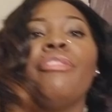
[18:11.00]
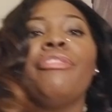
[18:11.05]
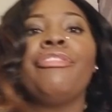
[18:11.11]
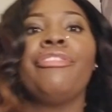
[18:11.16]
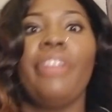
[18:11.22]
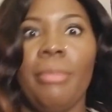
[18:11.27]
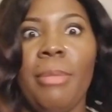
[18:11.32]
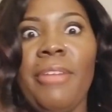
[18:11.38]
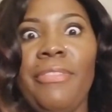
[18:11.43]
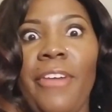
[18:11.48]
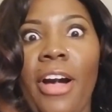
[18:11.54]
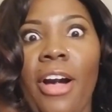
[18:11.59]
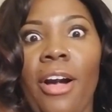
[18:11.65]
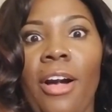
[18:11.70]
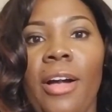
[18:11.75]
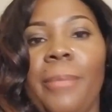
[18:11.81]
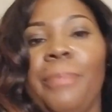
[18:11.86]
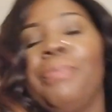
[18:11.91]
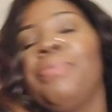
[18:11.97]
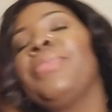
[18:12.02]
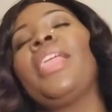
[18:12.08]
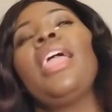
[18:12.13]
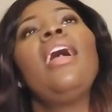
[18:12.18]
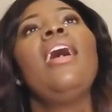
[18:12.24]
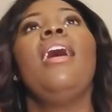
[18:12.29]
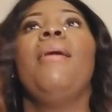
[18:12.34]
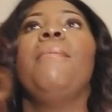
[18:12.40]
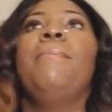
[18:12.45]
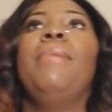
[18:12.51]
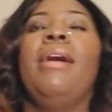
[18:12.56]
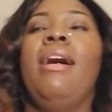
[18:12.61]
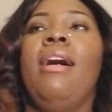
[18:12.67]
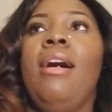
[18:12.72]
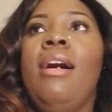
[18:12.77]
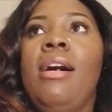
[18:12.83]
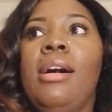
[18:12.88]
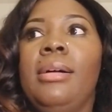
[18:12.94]
from afar.
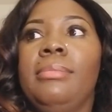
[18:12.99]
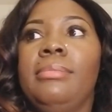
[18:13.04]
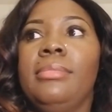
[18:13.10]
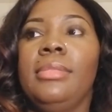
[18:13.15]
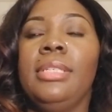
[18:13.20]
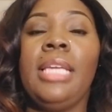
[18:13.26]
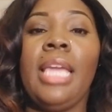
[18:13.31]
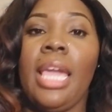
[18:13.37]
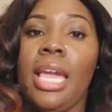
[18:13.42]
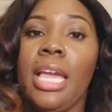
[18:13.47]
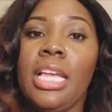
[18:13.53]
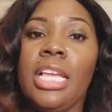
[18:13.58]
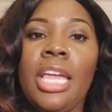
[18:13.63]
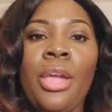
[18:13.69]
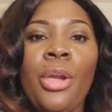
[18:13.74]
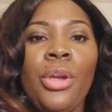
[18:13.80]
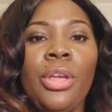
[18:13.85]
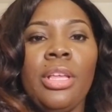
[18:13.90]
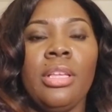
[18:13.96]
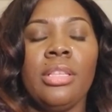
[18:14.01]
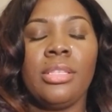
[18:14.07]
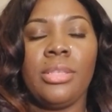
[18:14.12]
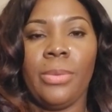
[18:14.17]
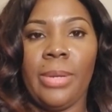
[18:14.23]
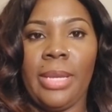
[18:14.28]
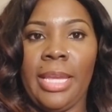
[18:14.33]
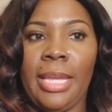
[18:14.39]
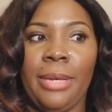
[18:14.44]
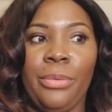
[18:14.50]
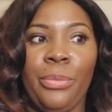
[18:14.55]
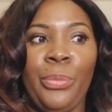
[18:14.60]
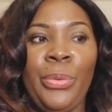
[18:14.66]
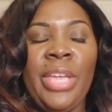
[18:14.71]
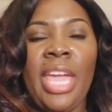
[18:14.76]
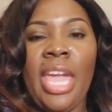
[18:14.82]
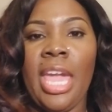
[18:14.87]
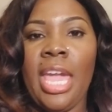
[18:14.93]
But yeah. So again,
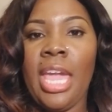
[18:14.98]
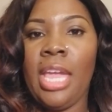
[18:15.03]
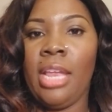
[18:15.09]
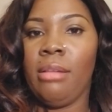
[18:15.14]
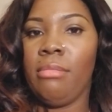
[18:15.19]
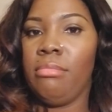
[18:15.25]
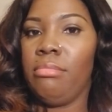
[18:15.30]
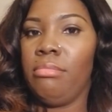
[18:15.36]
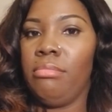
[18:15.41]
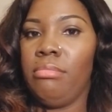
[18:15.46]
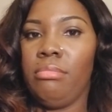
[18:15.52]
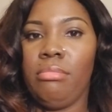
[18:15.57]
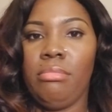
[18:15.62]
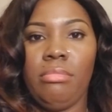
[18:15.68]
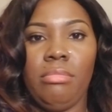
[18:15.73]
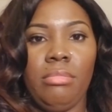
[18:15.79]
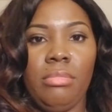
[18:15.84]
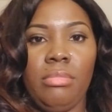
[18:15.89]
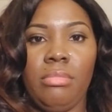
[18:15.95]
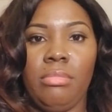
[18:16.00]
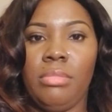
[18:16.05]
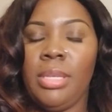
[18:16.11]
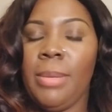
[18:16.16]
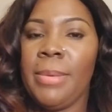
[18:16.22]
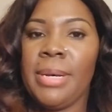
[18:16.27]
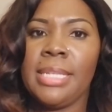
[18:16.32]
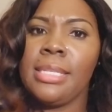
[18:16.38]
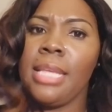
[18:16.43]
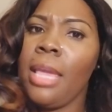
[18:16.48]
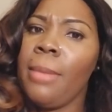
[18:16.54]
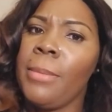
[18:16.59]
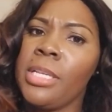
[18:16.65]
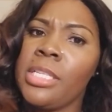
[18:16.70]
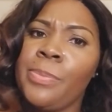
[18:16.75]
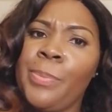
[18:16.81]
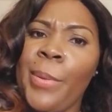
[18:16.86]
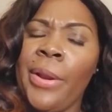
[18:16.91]
we had some of the same
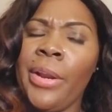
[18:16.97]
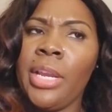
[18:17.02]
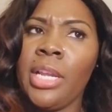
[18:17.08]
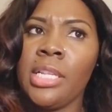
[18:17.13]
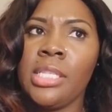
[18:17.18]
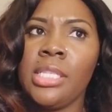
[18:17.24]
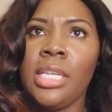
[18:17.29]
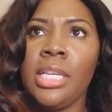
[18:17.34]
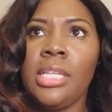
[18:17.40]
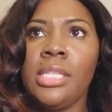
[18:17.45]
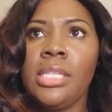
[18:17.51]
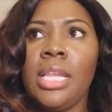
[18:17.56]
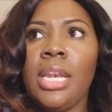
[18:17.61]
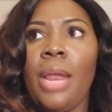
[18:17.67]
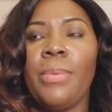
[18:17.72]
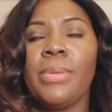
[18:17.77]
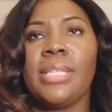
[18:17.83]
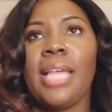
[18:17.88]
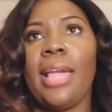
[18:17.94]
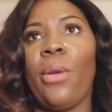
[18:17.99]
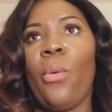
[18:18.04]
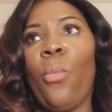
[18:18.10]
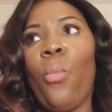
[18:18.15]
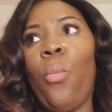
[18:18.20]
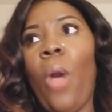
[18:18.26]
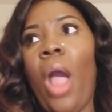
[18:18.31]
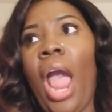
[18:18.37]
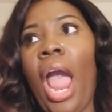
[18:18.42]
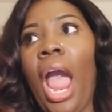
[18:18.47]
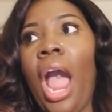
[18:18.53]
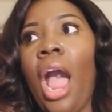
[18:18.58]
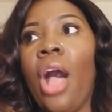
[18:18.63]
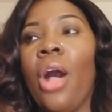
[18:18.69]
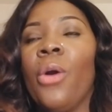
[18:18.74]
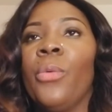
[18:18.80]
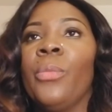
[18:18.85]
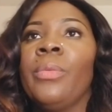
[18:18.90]
experiences. And I was like,
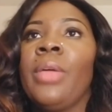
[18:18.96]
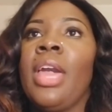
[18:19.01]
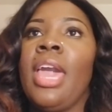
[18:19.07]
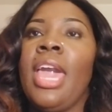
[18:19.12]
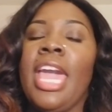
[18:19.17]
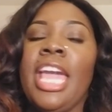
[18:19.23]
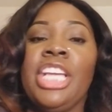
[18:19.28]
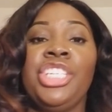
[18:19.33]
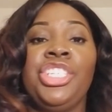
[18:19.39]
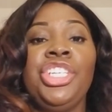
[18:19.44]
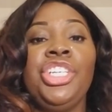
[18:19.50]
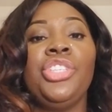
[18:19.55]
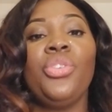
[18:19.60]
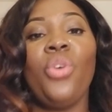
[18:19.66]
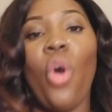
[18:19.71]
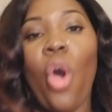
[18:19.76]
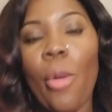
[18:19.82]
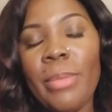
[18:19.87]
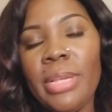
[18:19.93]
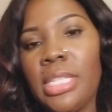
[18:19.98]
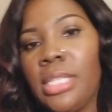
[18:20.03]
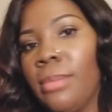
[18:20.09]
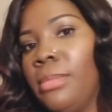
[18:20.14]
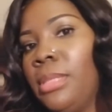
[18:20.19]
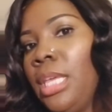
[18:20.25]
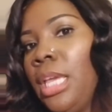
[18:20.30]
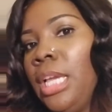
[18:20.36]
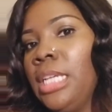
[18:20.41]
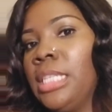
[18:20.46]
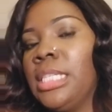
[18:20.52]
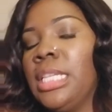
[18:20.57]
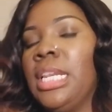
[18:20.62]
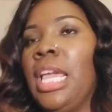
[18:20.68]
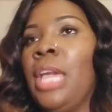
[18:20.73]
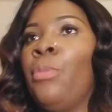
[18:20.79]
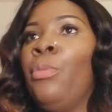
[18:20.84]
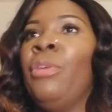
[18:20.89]
wow. And she taught me some things
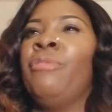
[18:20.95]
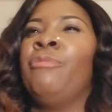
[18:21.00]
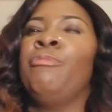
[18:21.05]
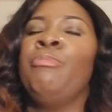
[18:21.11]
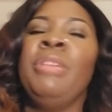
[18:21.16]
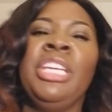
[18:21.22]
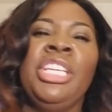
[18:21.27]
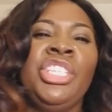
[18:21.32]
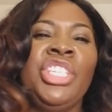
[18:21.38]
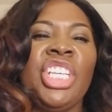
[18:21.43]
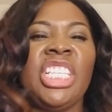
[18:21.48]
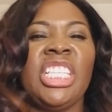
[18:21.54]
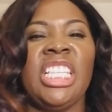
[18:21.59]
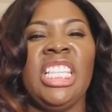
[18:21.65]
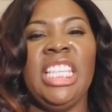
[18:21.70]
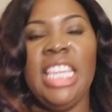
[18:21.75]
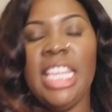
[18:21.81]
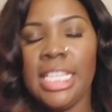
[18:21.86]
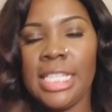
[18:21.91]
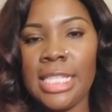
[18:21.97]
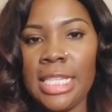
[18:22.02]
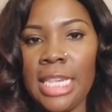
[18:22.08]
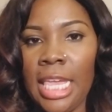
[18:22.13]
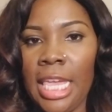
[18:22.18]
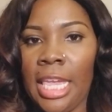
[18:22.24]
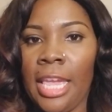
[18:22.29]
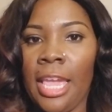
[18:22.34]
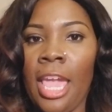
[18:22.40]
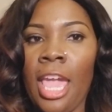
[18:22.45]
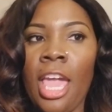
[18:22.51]
with me just listening.